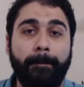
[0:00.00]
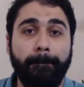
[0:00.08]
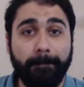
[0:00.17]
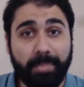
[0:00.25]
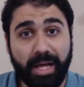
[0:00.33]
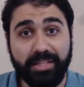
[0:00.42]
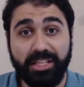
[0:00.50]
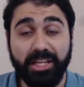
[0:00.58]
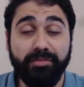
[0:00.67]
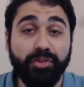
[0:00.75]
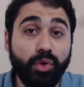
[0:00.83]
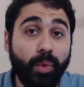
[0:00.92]
But
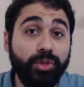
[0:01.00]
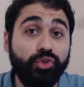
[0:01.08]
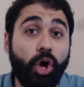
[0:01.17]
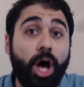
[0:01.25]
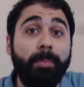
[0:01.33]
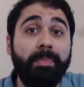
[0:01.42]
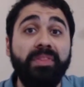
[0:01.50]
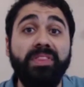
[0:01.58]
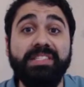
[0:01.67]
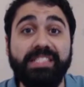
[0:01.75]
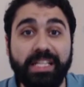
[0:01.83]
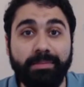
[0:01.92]
if you want to open
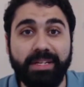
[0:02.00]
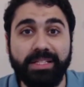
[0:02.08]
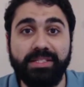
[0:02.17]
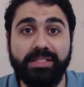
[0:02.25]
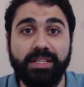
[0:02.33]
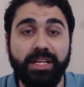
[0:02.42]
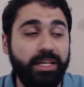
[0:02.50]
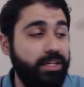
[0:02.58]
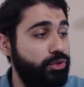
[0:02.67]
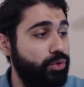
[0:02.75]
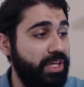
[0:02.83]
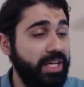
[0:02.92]
these limits,
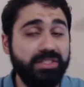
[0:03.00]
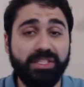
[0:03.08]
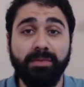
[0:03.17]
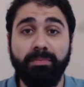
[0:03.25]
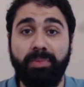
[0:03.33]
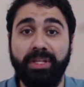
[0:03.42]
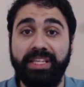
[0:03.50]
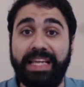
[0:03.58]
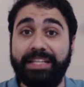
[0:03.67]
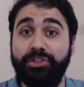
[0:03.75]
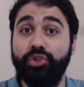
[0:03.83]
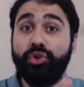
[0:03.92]
you can simply
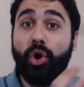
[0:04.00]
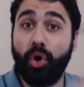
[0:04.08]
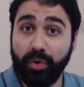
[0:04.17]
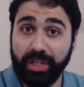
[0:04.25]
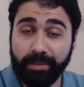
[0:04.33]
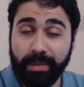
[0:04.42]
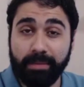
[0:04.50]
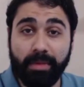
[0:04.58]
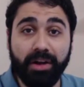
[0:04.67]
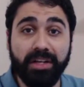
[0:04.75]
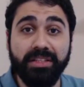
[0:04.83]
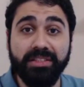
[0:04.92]
get your own email
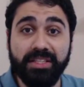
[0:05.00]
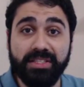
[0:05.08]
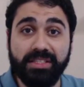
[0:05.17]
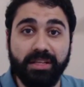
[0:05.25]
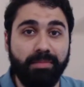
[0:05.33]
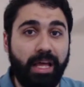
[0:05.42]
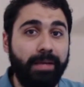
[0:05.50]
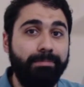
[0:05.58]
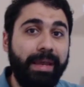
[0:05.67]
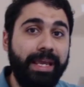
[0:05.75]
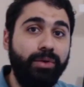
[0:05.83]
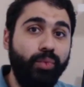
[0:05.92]
marketing system like
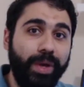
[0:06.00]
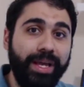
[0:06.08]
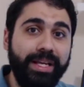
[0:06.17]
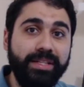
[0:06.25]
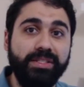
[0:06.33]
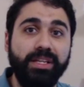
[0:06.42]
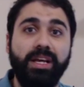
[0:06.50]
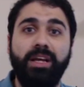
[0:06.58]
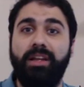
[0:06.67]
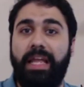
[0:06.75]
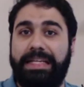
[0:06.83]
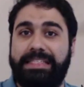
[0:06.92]
MailWiz,
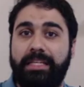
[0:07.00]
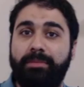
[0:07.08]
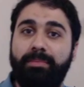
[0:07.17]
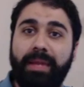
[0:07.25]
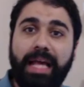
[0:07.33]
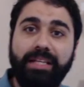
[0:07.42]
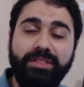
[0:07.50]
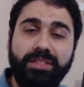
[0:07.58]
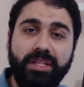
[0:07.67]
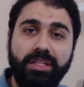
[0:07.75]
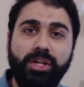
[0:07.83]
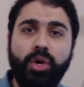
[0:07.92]
like
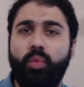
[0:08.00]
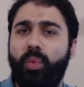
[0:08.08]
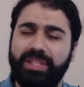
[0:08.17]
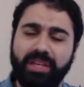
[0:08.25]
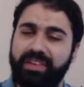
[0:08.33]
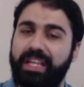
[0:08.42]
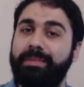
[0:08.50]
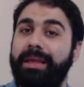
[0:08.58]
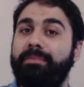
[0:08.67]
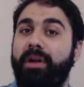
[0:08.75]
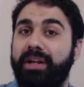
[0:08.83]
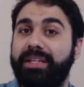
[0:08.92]
SendBlaster, whatever
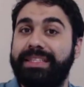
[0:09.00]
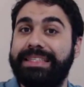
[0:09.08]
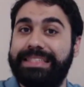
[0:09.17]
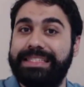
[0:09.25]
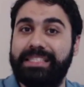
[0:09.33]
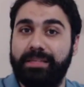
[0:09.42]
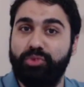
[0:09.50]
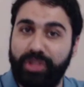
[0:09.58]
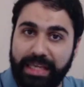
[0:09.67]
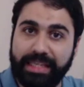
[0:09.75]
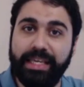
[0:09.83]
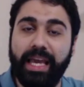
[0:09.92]
email marketing system you
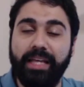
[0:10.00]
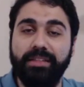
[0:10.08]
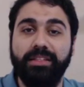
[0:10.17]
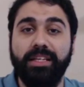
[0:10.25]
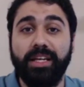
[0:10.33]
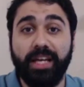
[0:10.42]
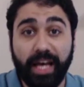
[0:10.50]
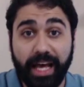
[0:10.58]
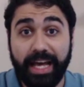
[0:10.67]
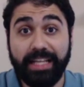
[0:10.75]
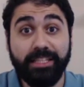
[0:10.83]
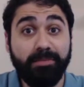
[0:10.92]
can get,
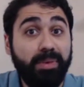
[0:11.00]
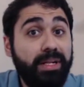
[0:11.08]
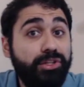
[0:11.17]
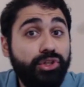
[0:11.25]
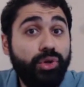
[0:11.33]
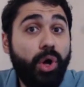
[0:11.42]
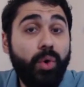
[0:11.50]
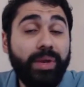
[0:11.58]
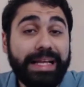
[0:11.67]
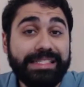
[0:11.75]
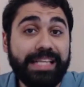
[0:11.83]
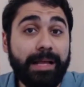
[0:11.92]
and build your own
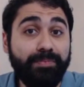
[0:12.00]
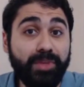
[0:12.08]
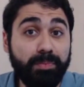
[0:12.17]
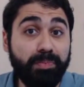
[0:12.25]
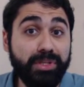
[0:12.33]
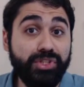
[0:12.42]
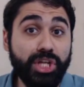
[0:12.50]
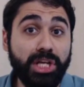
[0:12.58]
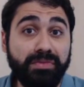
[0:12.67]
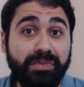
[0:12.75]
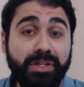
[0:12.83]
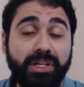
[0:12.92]
SMTP
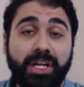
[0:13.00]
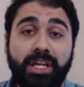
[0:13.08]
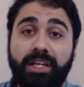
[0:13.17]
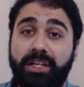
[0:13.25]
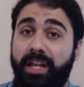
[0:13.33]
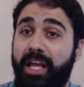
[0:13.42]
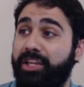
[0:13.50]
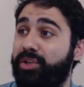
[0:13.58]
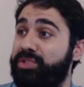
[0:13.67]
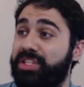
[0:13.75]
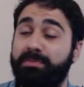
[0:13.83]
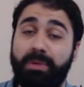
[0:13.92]
server like
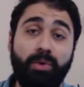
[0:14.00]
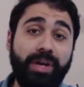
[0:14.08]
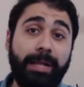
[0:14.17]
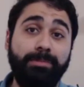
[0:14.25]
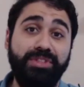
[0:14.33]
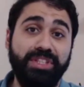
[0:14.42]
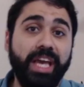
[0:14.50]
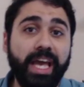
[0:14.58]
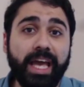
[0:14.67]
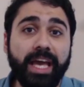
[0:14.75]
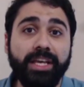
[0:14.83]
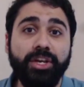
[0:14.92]
using
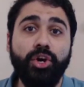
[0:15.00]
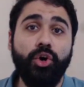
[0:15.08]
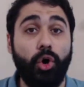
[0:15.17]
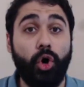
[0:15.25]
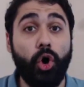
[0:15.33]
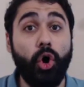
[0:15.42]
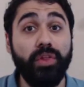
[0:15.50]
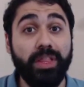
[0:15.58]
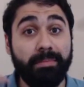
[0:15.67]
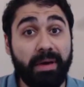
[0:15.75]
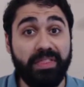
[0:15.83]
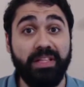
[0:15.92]
PowerMTA or the
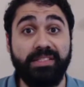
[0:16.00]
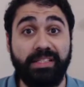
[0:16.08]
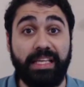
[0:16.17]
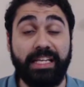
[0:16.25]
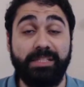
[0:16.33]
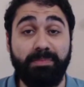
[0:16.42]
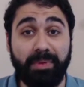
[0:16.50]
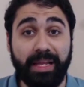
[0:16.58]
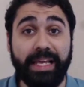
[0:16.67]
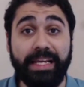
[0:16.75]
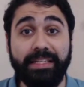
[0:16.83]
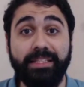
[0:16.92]
methods that I
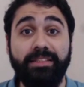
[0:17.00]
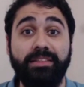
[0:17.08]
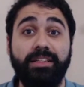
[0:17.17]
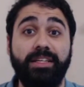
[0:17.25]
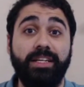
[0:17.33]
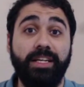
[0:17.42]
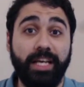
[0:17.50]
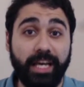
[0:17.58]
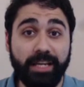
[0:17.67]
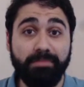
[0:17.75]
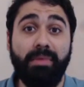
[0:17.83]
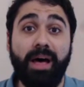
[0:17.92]
explained
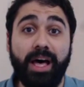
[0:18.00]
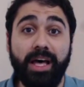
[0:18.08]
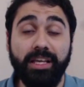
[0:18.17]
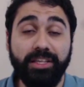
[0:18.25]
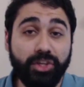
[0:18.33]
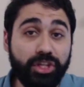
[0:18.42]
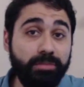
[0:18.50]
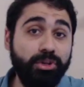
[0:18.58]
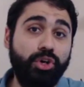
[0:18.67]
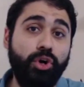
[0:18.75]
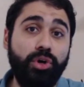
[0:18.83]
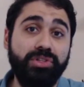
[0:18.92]
in my Udemy
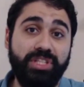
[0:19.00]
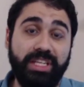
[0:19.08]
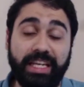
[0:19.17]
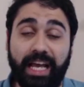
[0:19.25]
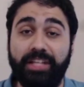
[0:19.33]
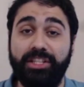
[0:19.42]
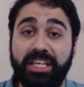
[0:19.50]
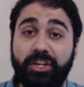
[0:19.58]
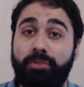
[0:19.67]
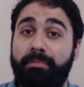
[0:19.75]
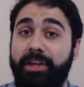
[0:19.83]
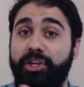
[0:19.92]
course and here
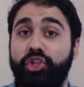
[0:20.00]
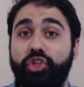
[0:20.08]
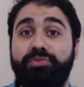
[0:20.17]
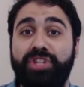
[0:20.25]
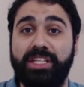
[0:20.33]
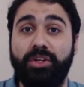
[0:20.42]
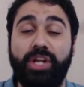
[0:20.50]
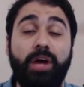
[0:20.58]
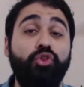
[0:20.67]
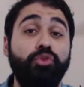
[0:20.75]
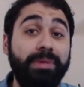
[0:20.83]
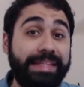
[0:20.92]
on my YouTube channel on how
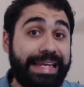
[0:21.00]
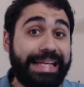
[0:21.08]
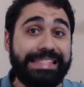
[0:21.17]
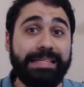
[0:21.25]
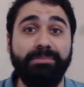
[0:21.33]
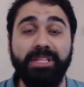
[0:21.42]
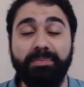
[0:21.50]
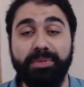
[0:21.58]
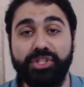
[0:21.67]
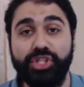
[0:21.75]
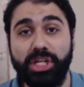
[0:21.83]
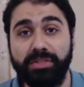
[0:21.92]
to build an SMTP
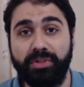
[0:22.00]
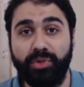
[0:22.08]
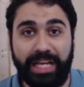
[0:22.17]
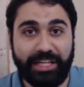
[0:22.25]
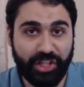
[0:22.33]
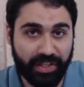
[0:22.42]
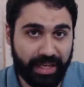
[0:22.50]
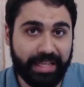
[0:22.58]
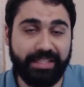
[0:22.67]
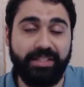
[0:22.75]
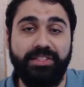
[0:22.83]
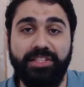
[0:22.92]
server. You can check the
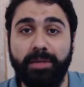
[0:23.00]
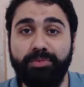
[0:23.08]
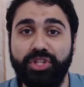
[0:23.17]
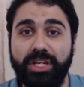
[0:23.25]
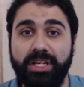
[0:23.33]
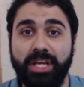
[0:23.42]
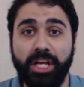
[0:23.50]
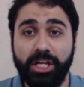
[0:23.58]
links in the description.